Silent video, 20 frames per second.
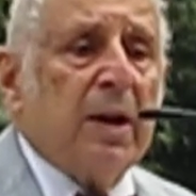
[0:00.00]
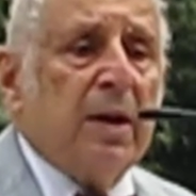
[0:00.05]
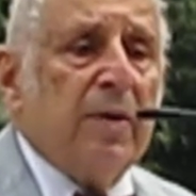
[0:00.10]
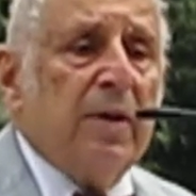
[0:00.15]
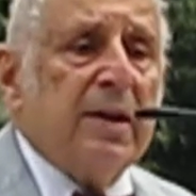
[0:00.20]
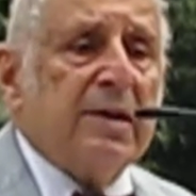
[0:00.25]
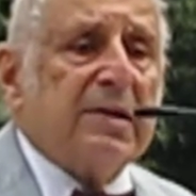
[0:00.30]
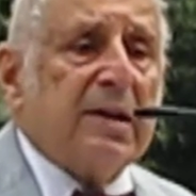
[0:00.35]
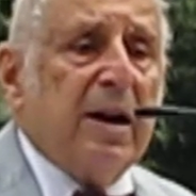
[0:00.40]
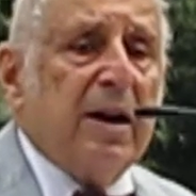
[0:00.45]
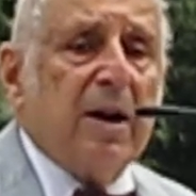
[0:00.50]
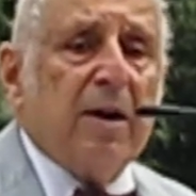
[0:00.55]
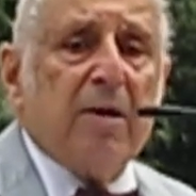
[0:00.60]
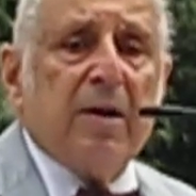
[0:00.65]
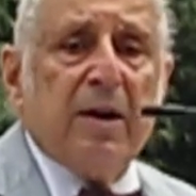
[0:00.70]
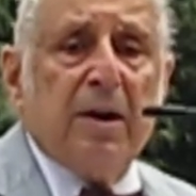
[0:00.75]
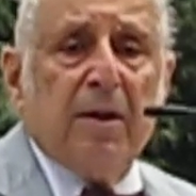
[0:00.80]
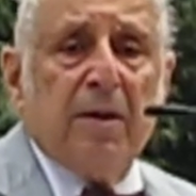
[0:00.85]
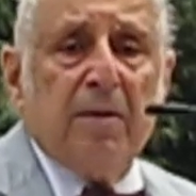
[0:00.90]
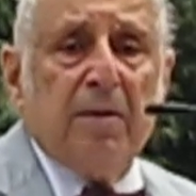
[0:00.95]
this
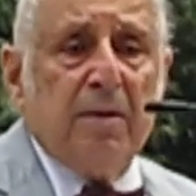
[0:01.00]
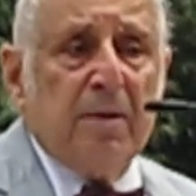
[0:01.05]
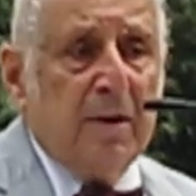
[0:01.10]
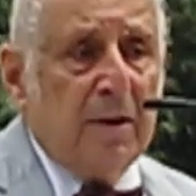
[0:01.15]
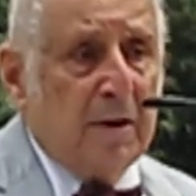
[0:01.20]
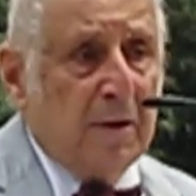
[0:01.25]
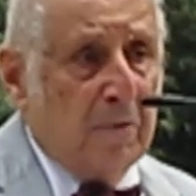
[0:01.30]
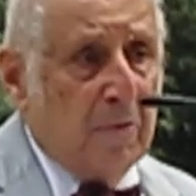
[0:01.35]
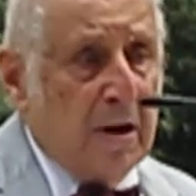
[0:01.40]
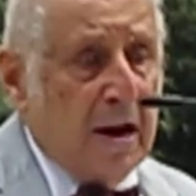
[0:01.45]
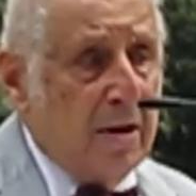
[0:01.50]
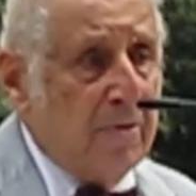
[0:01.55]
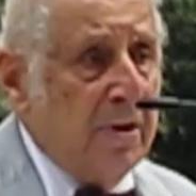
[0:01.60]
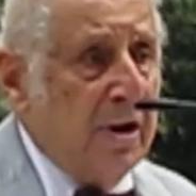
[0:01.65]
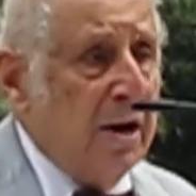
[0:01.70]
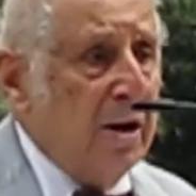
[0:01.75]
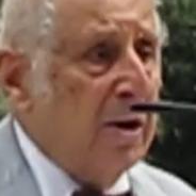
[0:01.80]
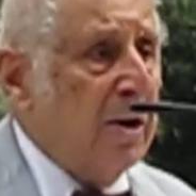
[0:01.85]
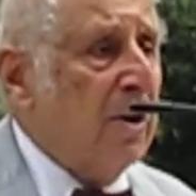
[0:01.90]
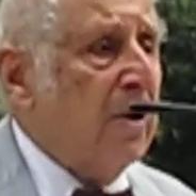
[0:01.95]
area around
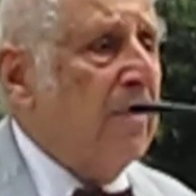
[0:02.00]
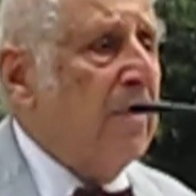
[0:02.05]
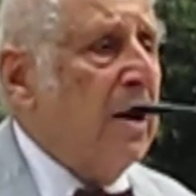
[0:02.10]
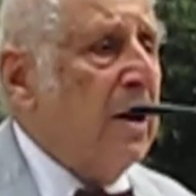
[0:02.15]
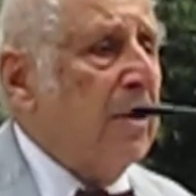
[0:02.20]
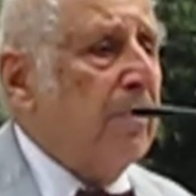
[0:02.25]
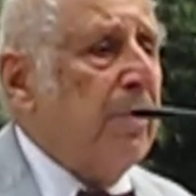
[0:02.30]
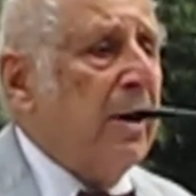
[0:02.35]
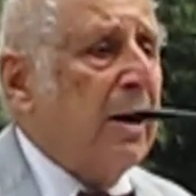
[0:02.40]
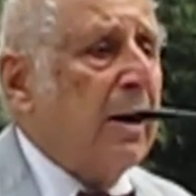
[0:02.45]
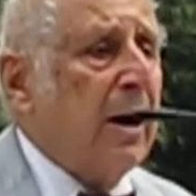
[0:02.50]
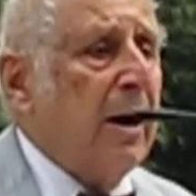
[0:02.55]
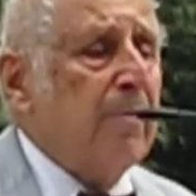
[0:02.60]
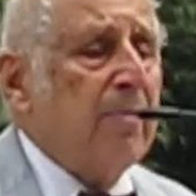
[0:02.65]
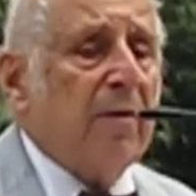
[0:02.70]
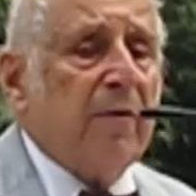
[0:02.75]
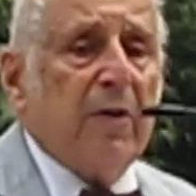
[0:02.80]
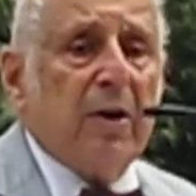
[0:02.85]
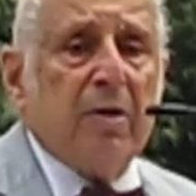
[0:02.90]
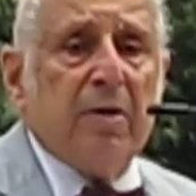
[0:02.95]
here became
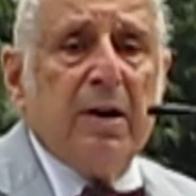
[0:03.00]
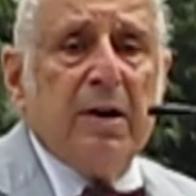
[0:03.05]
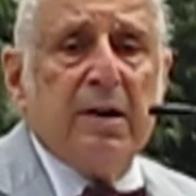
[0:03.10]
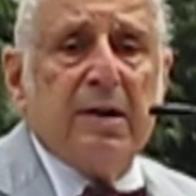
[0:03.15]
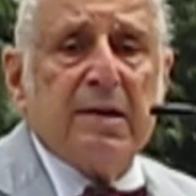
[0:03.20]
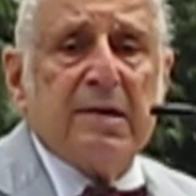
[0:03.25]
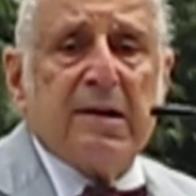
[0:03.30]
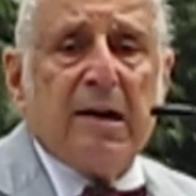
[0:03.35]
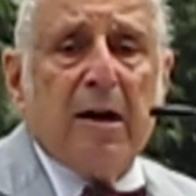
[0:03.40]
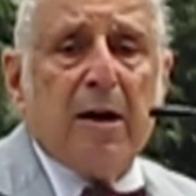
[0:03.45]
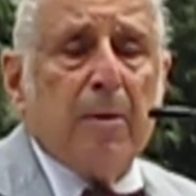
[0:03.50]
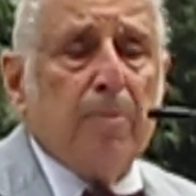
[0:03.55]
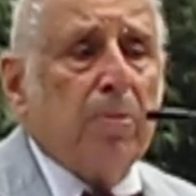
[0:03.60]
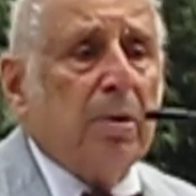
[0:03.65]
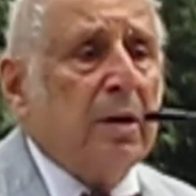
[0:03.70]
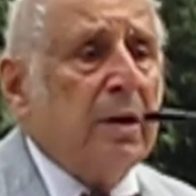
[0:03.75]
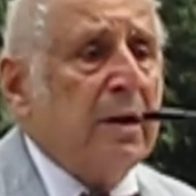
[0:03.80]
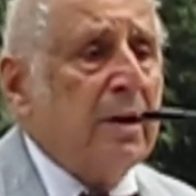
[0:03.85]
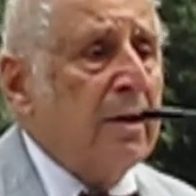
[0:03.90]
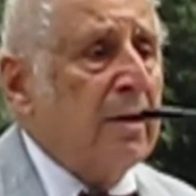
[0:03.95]
a very
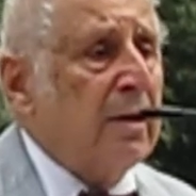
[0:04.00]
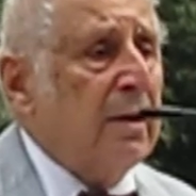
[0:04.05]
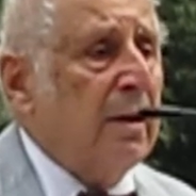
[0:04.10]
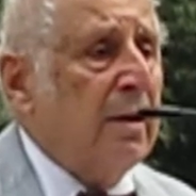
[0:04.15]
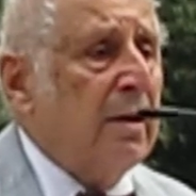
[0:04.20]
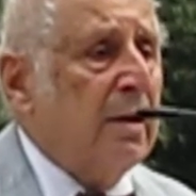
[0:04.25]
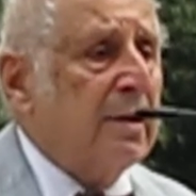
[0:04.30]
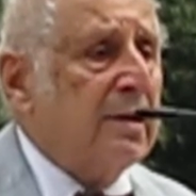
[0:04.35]
desirable area.